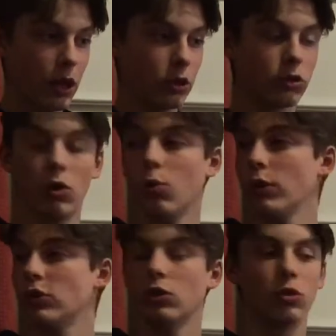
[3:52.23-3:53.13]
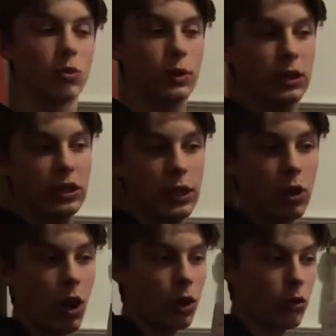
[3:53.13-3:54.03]
so once you're doing the
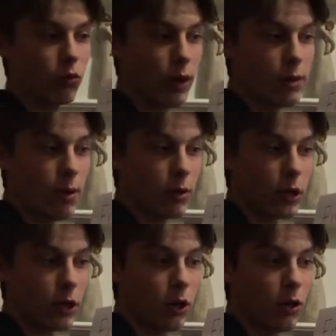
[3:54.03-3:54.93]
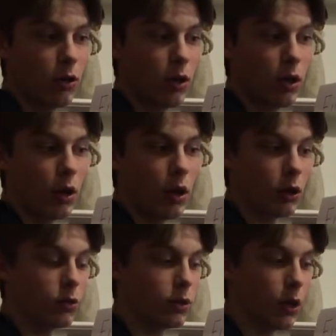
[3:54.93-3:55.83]
J-dock, right about here,
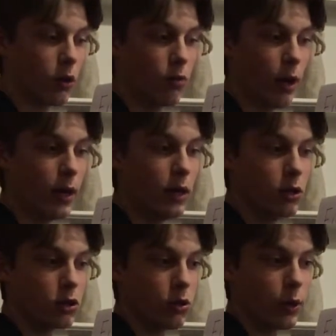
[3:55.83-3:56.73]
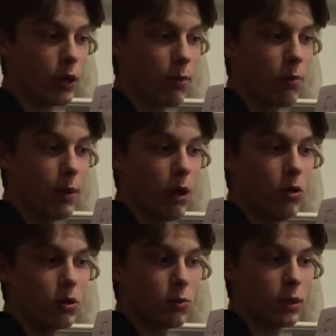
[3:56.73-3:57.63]
you say, are you ready? So we come
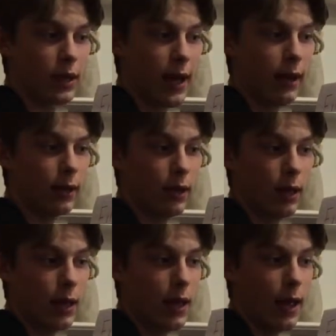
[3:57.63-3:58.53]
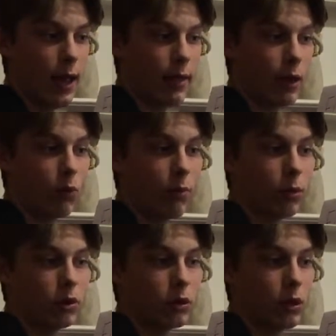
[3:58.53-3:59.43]
about, we tack, and then one
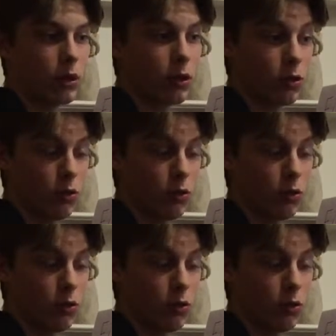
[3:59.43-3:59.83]
person, the